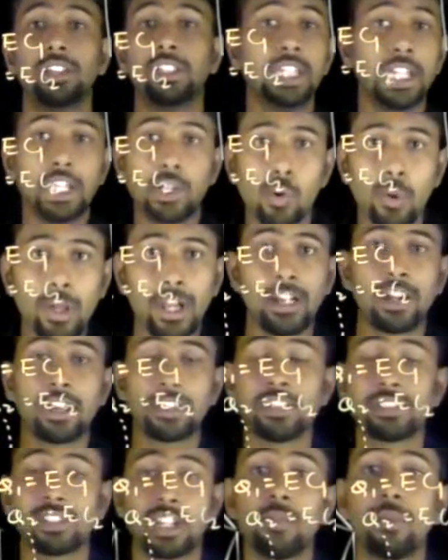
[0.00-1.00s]
the equivalent
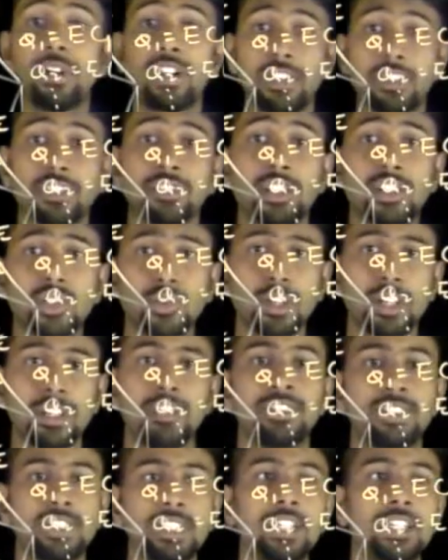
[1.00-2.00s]
resistor when resistors were
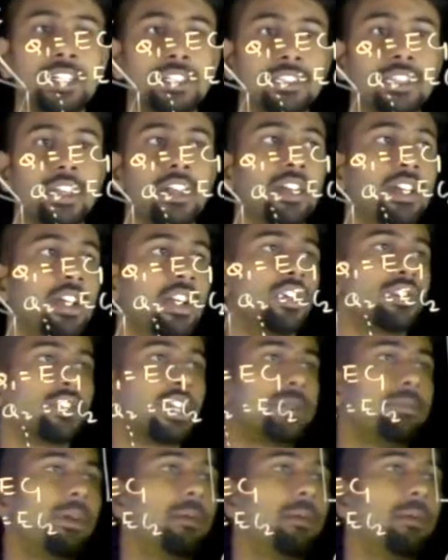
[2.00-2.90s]
in series. So